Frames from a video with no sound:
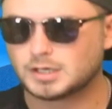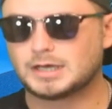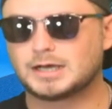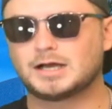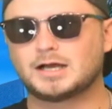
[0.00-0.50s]

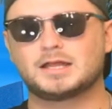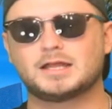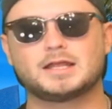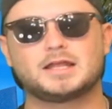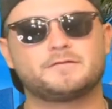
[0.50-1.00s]
Uh,
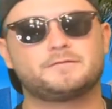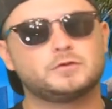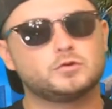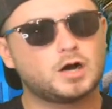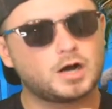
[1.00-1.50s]
if
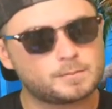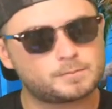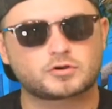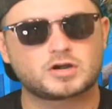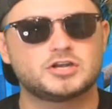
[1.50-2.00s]
you
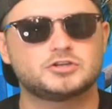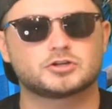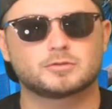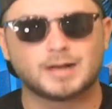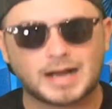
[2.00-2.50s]
upgrade
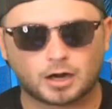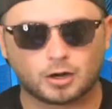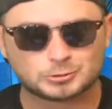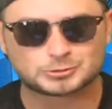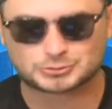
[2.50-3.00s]
your
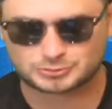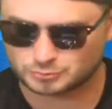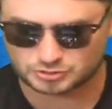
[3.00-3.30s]
mouse,